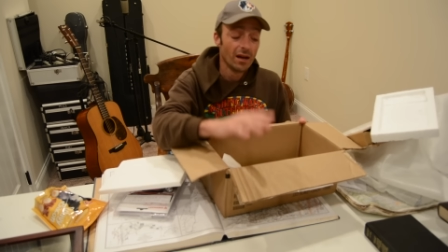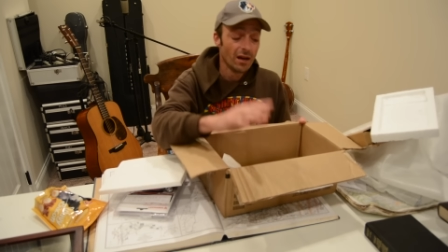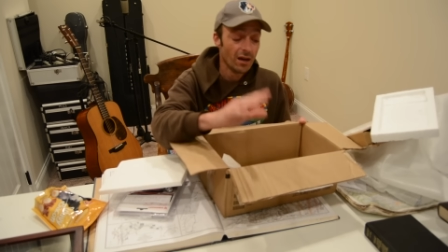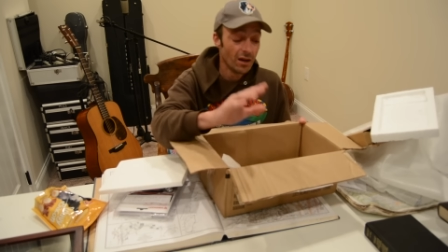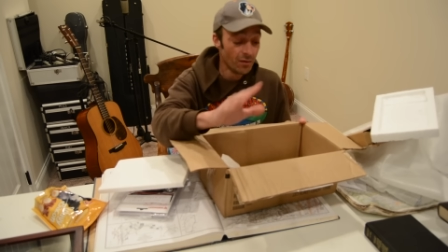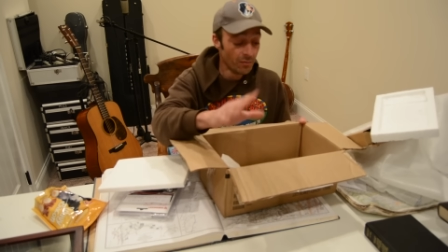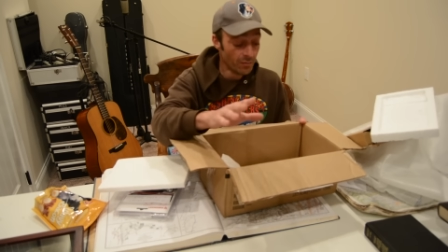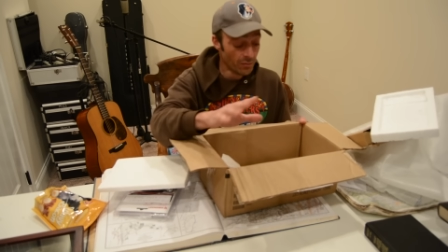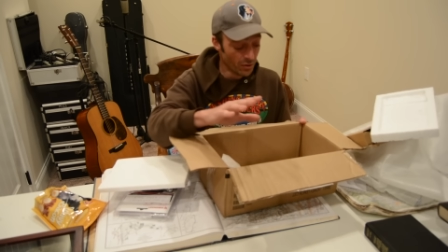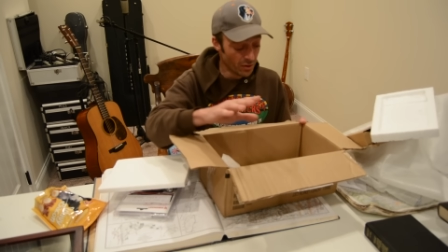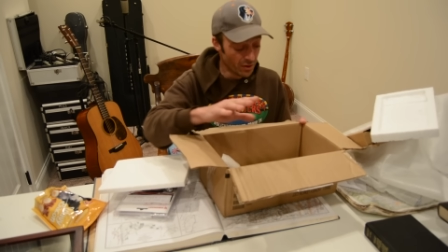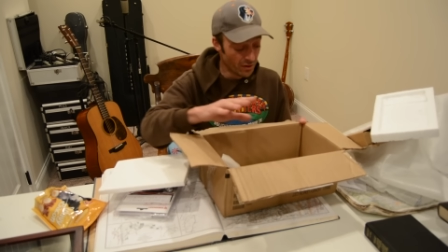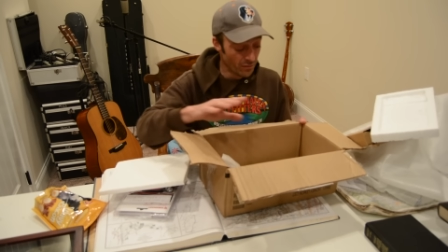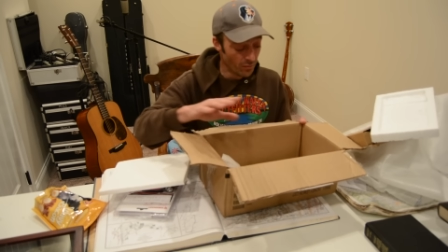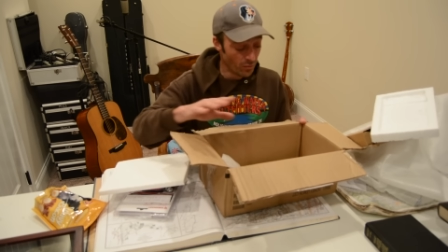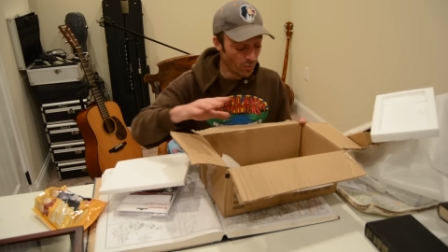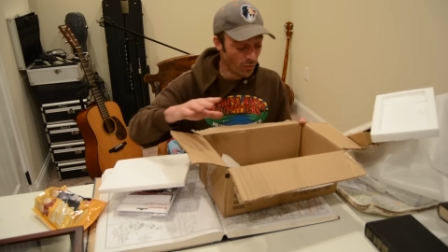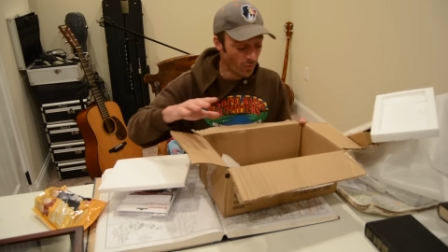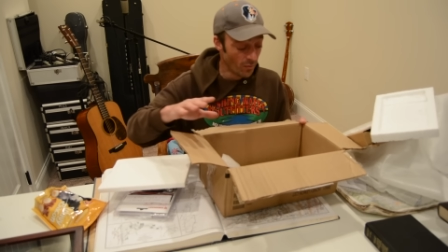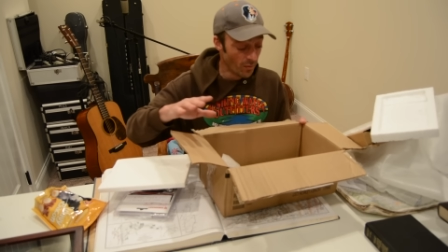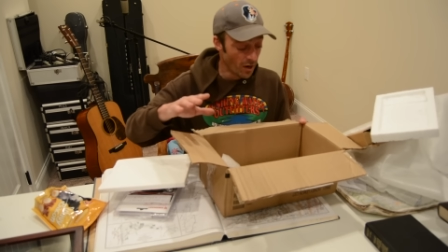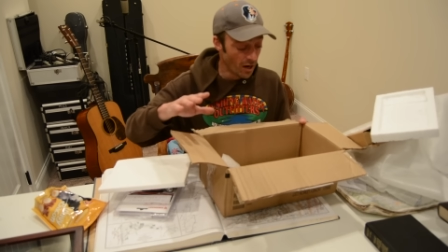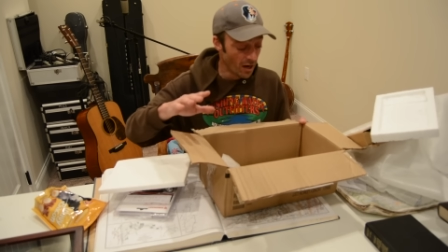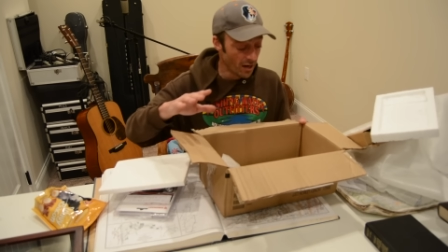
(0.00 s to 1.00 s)

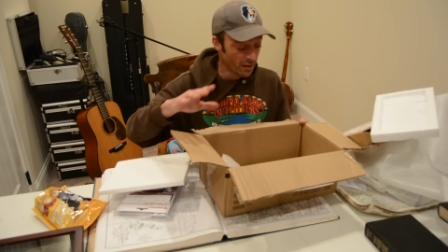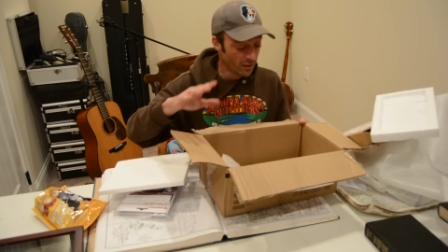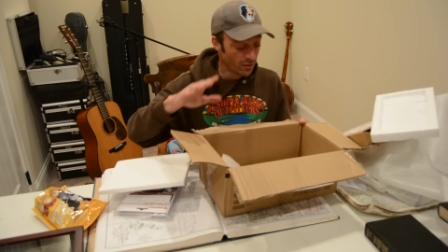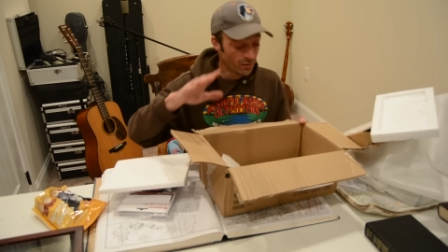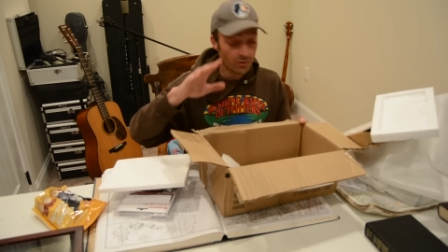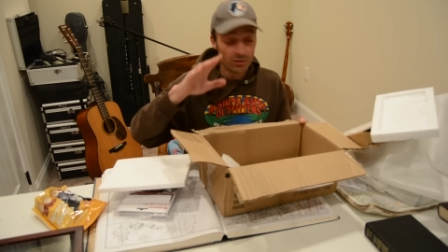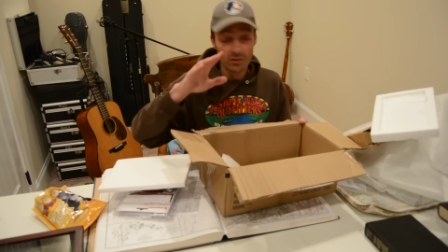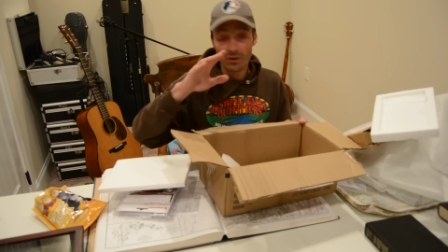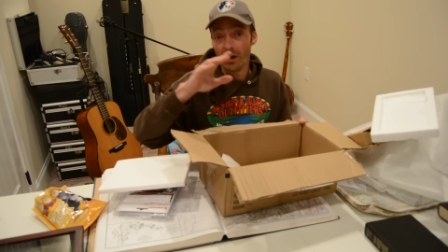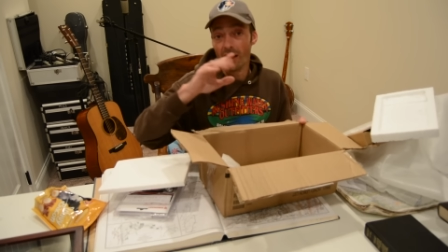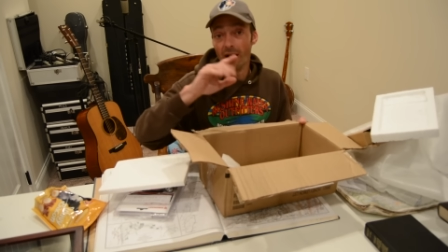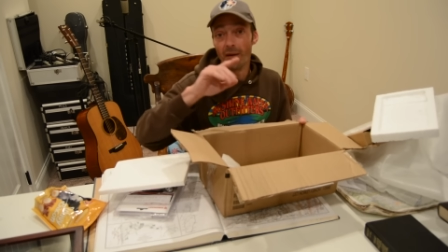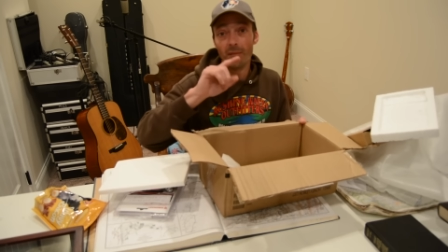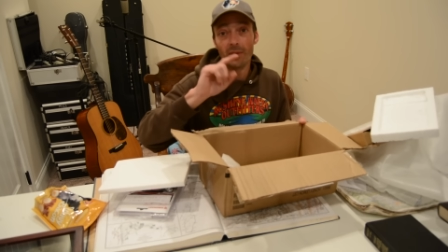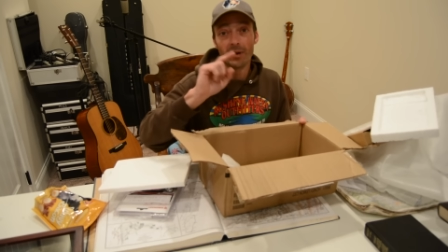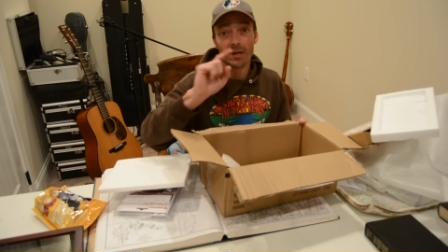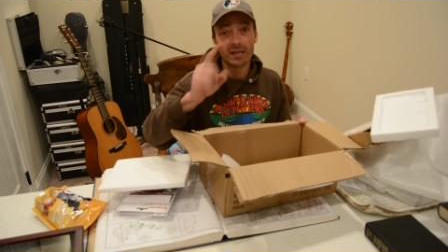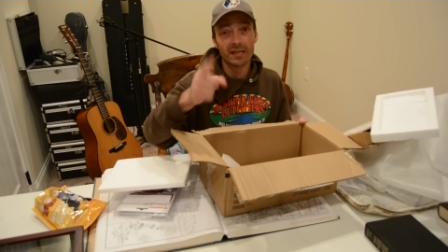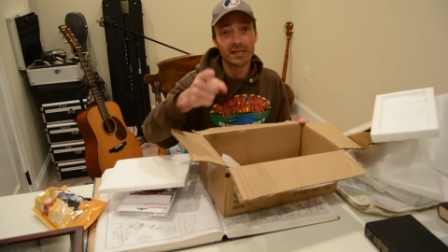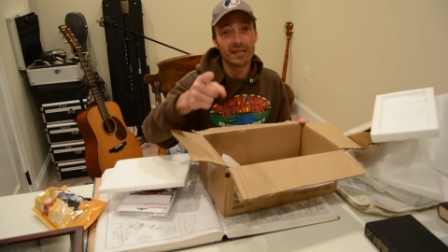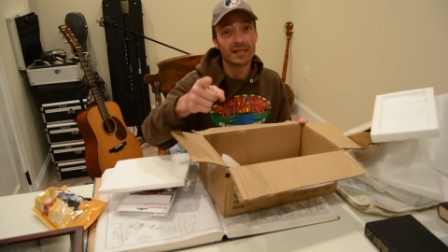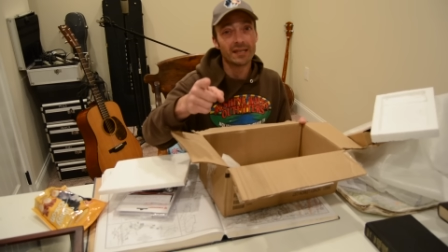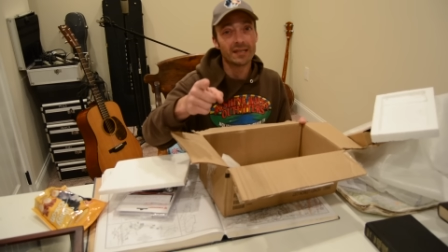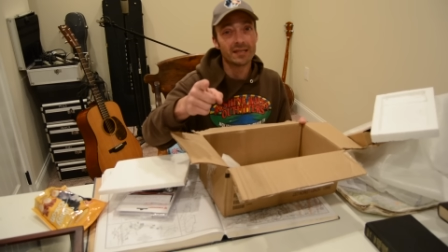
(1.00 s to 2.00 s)
Unbelievable, Michael. I'm
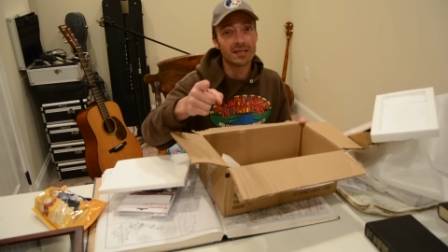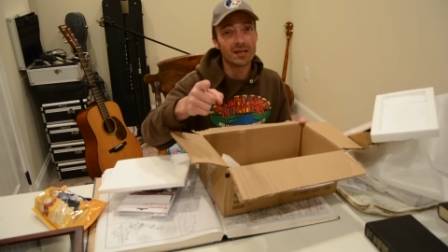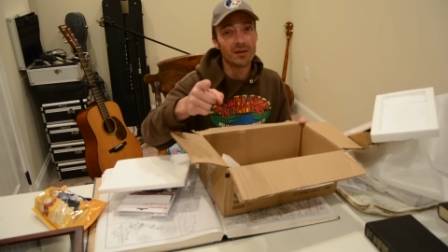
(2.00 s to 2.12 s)
going to get